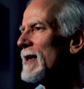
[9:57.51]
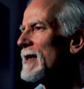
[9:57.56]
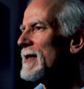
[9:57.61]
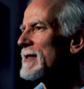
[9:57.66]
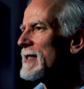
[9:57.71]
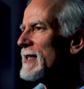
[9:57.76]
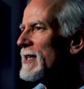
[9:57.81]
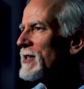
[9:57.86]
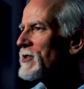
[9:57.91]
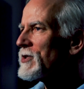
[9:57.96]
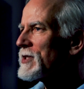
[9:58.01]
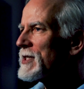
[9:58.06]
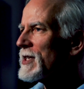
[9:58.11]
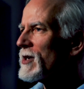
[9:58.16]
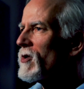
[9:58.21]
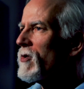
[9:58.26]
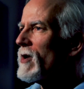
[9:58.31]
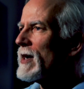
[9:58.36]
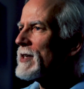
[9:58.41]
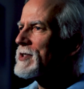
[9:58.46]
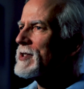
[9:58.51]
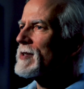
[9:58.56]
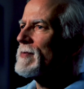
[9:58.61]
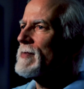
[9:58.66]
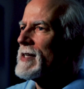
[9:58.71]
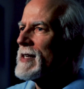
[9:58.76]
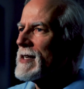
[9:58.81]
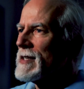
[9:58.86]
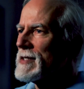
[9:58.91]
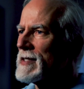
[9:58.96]
It's an interesting question
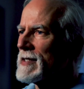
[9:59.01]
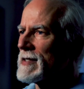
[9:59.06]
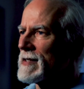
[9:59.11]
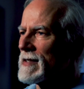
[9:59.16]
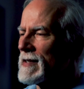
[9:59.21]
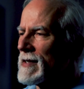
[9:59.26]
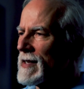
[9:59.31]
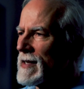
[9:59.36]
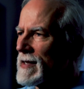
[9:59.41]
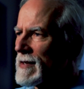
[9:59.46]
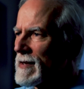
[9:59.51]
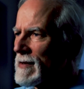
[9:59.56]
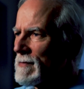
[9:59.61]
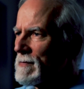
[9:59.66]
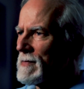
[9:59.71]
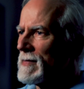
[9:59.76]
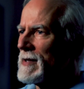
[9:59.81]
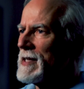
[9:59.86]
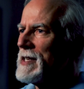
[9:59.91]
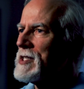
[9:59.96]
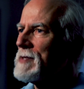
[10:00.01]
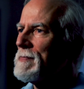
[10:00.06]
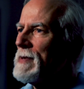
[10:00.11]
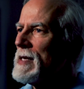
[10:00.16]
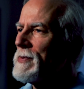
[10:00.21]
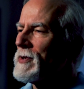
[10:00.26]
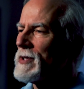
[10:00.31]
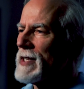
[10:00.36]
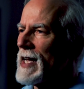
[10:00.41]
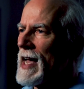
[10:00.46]
because it, it leads
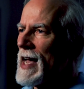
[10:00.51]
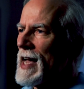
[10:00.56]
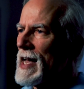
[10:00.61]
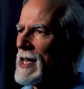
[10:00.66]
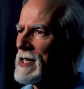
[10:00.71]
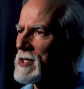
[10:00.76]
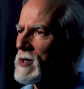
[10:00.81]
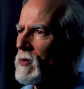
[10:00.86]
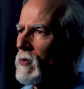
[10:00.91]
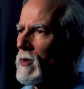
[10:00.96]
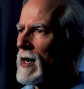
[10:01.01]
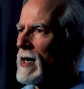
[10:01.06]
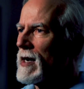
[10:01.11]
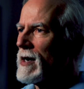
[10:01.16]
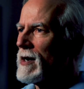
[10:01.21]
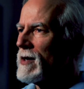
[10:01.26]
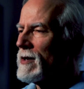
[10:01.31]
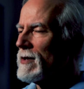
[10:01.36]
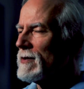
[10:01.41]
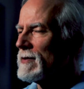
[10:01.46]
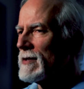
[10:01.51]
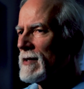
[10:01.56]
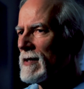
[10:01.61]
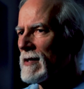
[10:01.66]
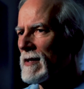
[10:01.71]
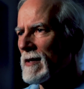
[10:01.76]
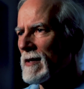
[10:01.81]
people to ask, well,